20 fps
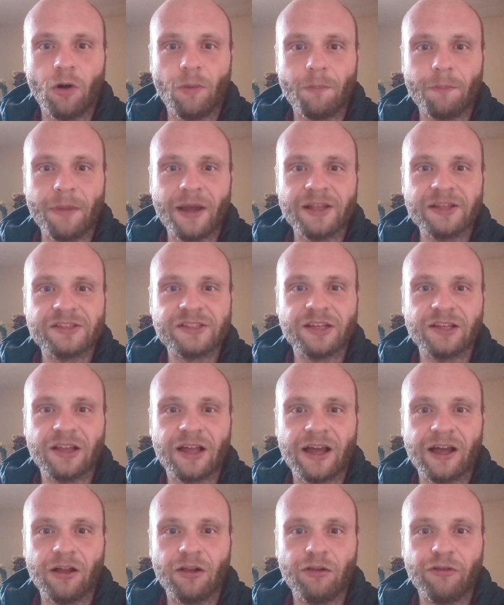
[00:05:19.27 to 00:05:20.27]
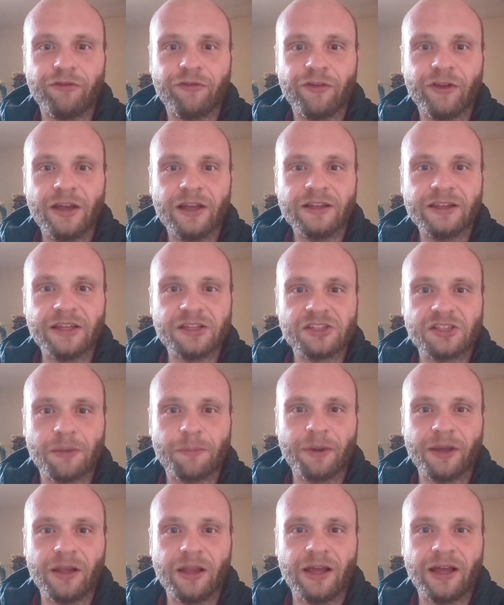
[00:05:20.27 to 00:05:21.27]
mental health,
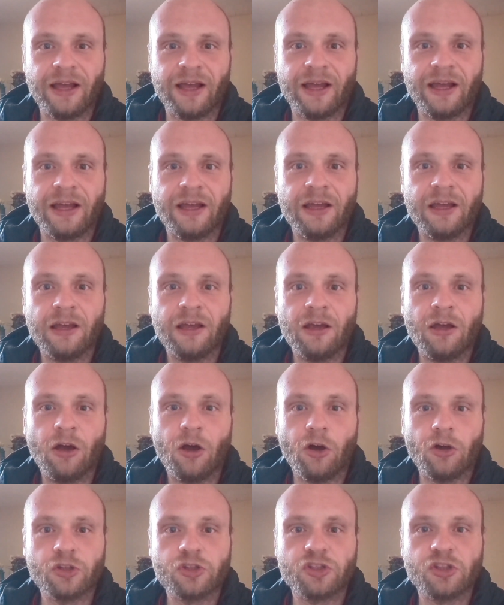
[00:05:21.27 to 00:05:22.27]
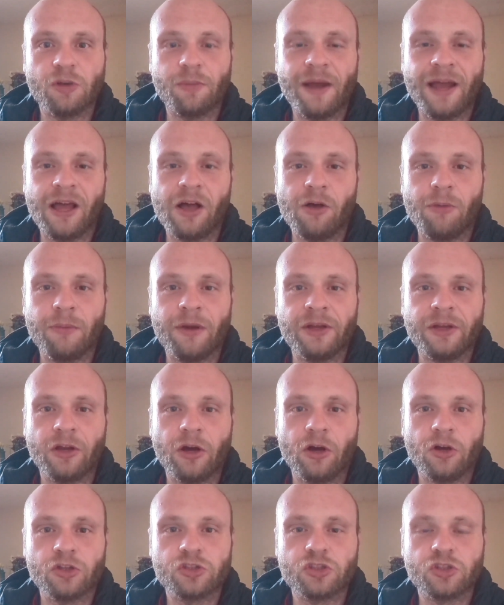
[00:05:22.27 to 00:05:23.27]
disability or some ailment
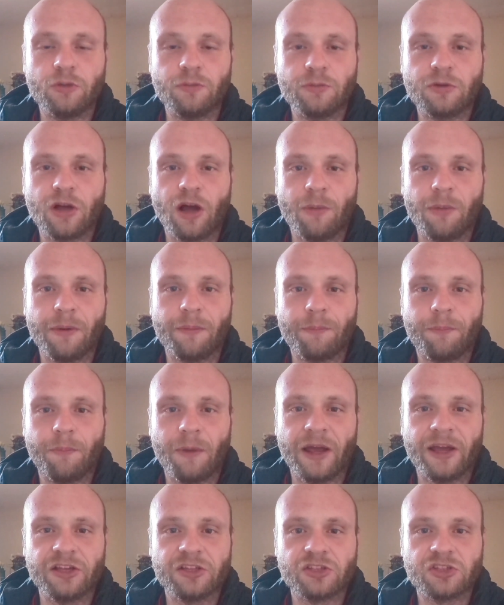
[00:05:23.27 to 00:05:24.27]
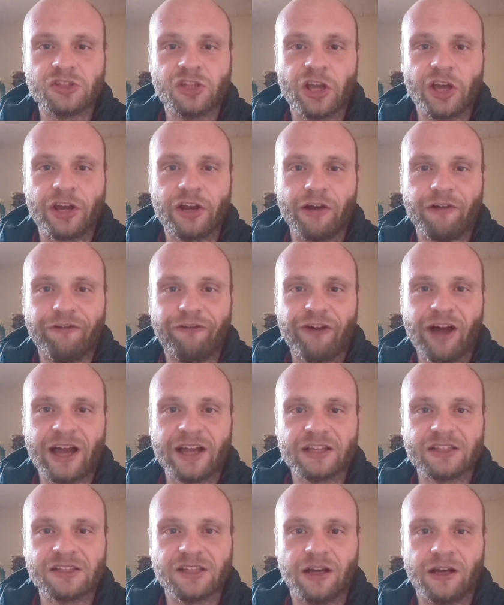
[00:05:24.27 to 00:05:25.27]
or some common external
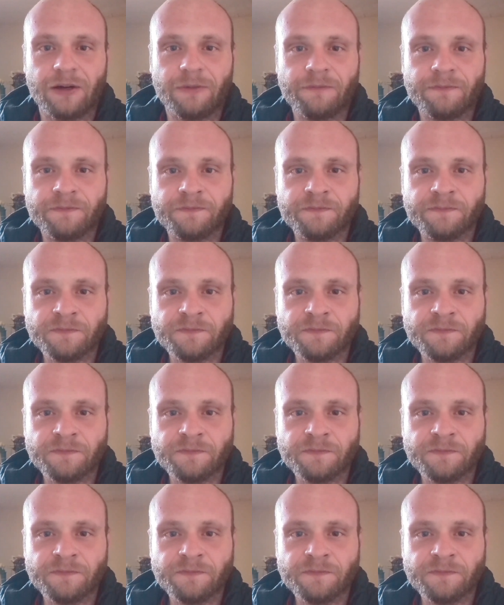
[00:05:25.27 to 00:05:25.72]
factor.